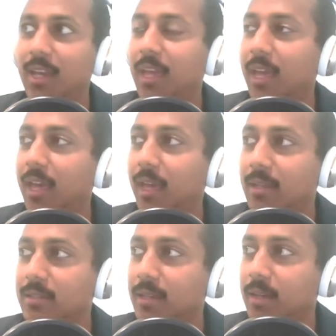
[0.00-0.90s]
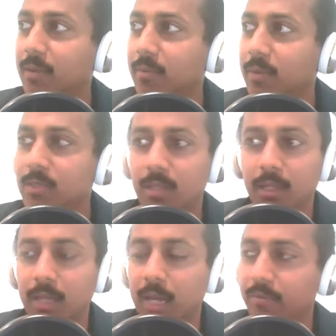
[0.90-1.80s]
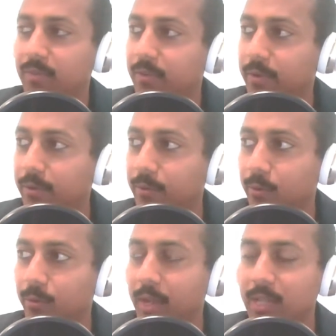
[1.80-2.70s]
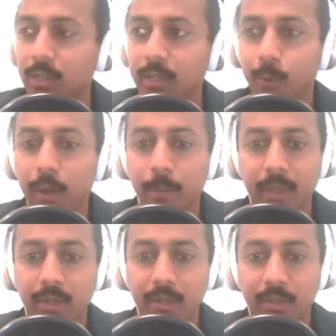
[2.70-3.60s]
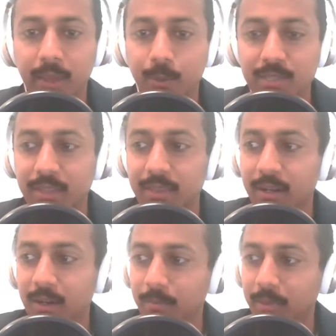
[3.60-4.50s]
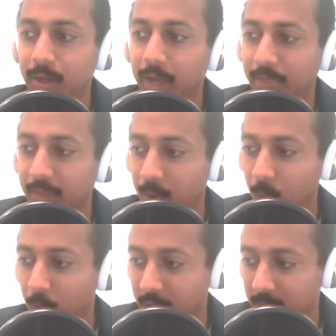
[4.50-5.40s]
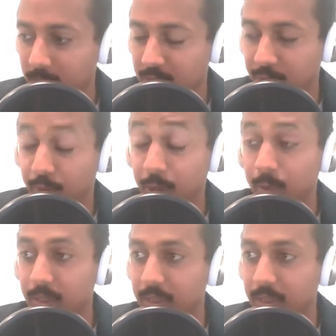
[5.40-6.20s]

And uh, there's a lot of different rental equipment that was in there, but I think one of the most frequently